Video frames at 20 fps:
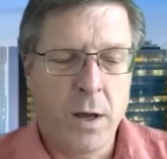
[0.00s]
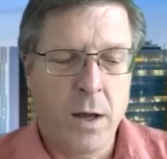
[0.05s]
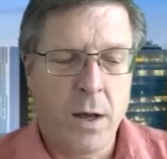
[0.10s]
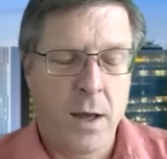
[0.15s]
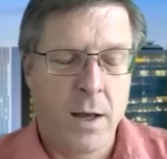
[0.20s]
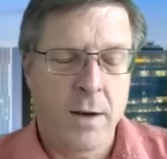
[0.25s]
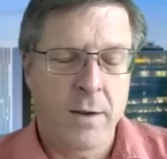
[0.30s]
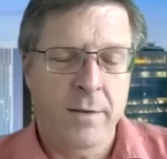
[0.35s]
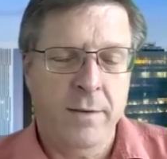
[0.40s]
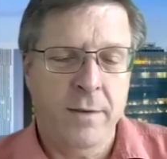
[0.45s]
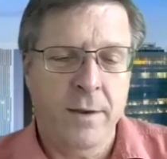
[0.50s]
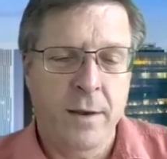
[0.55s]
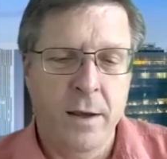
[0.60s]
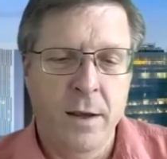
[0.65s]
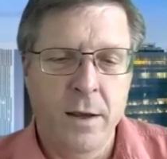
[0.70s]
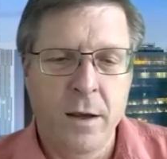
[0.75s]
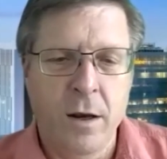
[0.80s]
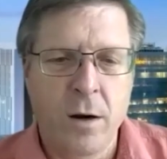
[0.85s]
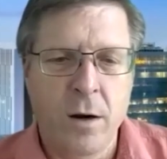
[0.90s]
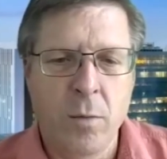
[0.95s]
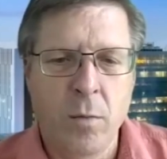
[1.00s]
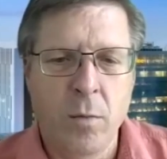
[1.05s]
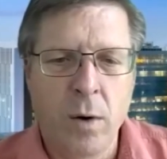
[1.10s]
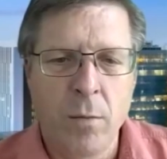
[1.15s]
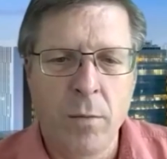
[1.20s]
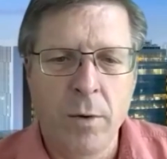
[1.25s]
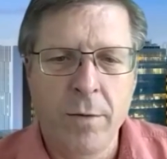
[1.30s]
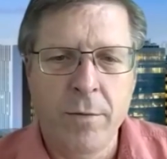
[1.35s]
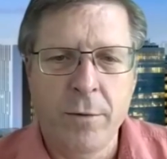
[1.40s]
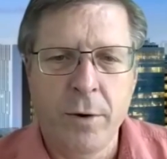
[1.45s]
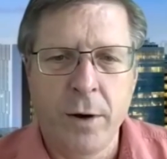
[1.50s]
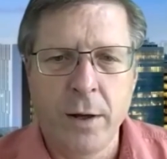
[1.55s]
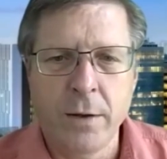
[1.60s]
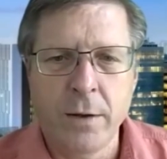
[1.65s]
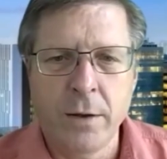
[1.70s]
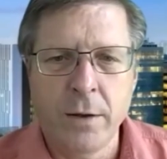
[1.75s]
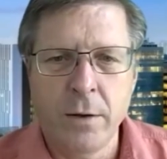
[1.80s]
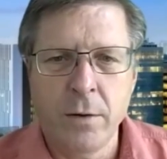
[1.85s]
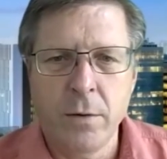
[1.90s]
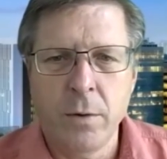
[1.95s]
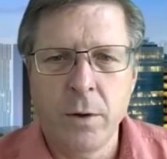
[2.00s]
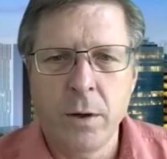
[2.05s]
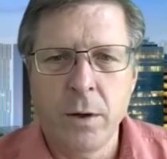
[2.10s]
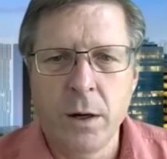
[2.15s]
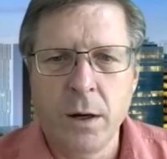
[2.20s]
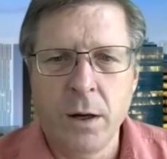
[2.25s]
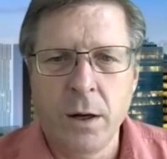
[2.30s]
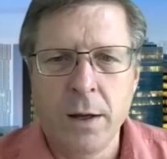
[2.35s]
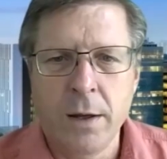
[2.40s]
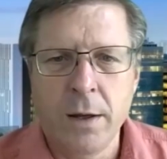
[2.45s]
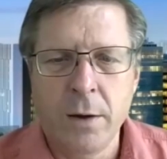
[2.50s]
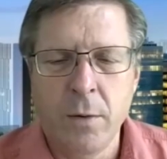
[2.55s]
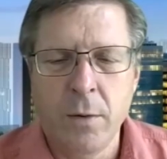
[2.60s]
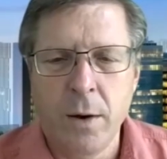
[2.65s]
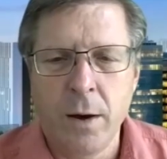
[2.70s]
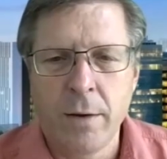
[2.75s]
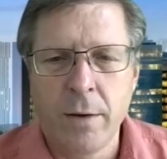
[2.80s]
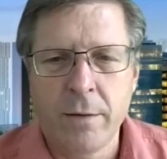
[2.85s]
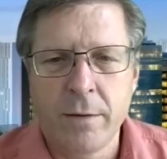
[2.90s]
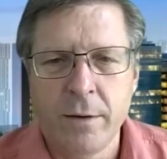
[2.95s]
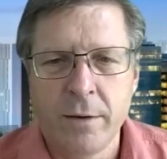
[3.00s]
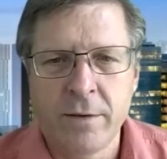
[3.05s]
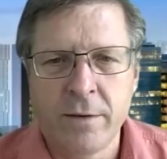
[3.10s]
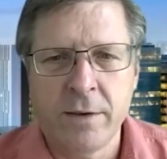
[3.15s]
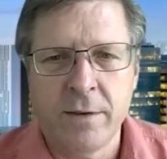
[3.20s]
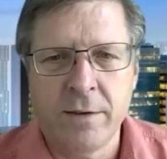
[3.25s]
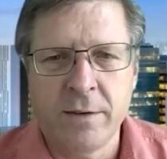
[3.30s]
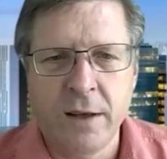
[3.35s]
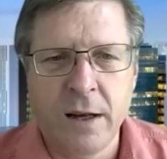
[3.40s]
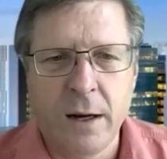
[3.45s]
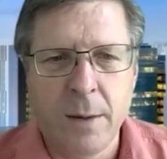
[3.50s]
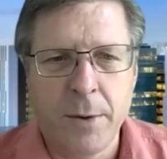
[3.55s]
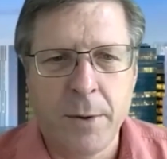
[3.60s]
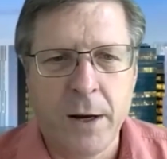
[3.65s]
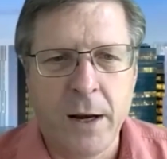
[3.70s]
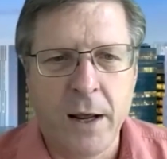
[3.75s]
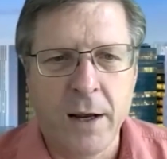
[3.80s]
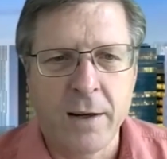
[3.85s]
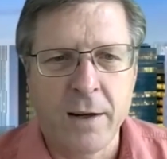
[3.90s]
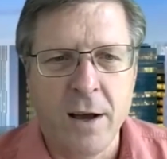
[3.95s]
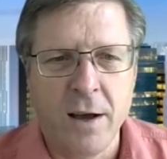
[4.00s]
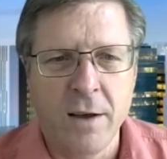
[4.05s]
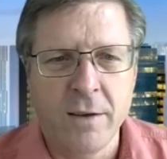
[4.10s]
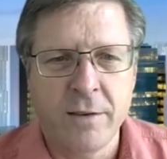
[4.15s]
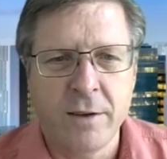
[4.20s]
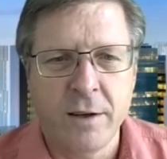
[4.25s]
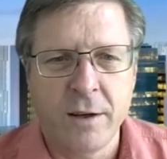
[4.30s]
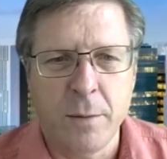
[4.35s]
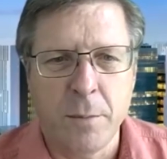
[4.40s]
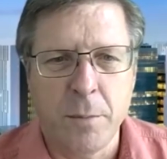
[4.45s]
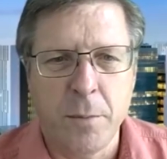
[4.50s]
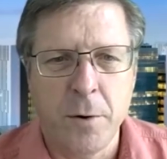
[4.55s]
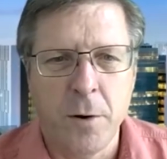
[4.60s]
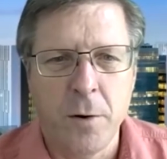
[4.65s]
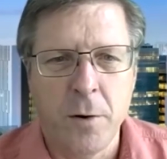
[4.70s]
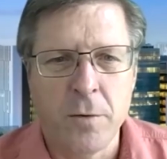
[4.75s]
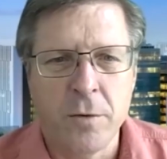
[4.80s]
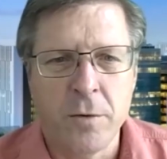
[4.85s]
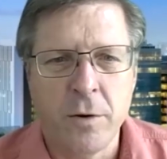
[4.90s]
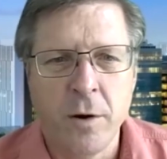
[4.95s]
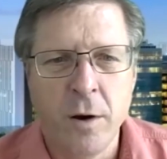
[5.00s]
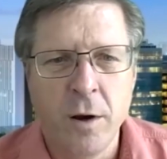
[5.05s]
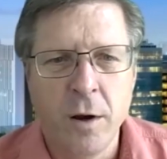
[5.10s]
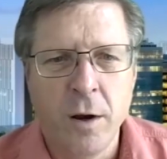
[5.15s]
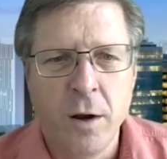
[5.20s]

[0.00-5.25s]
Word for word: honestly, you know, what we've tried to do in NUS is to set up an agnostic approach.